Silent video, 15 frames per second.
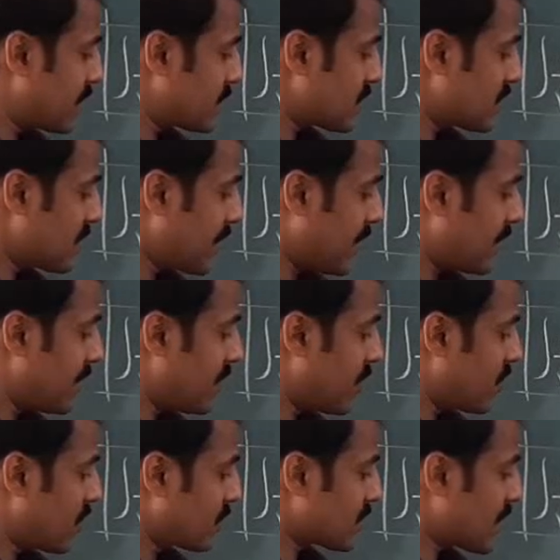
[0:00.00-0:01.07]
x and
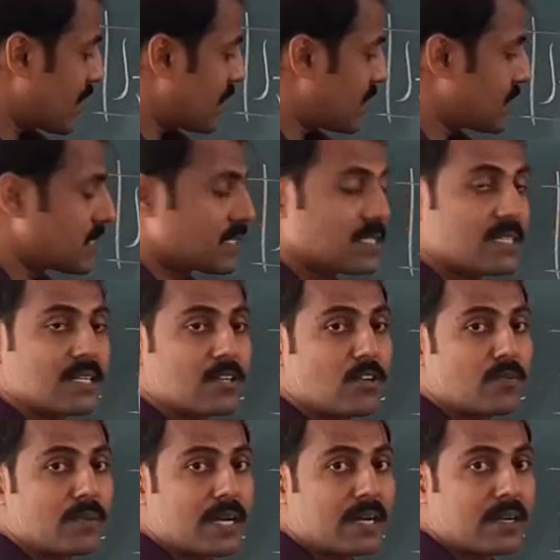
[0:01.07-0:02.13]
derivative of sin x is in
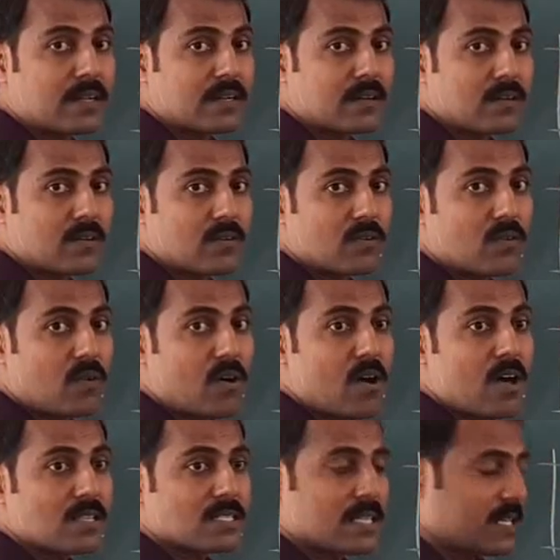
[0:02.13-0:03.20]
numerator
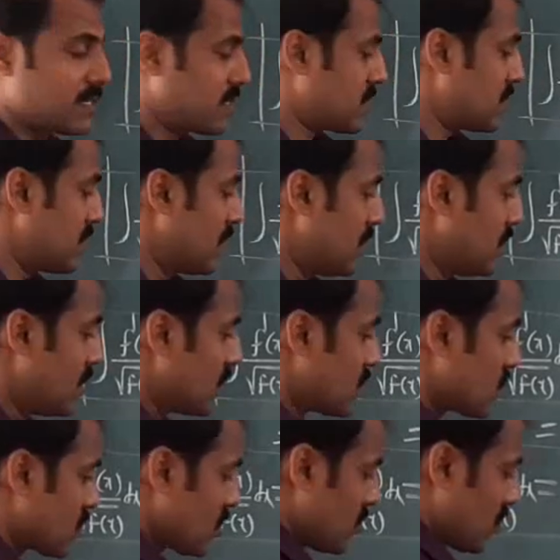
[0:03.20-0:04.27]
cos x.
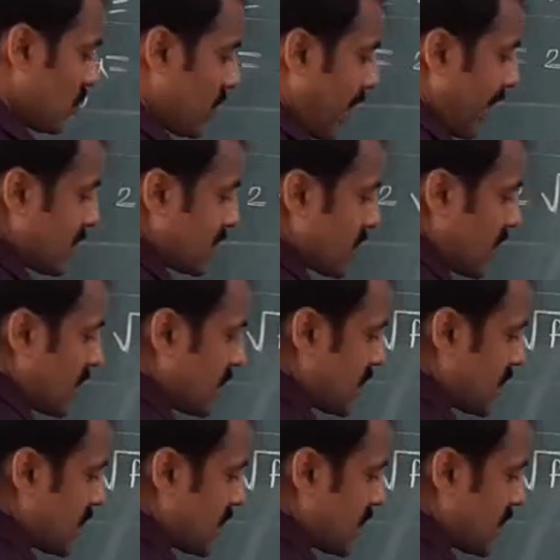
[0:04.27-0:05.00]
So answer is